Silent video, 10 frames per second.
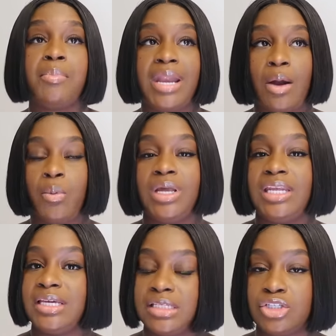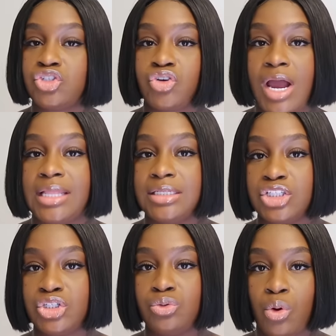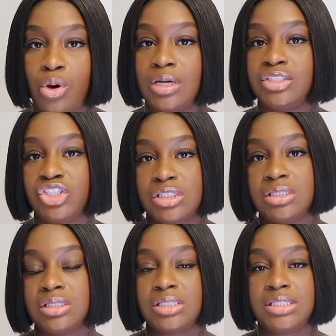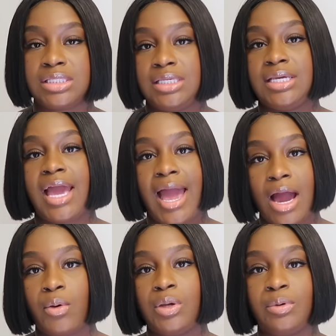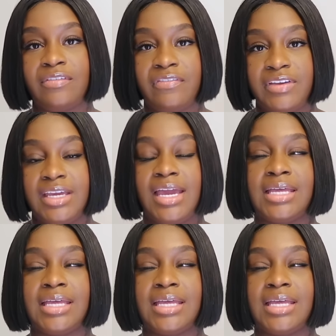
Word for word: But I went in to try the shoe on just to see how it would fit.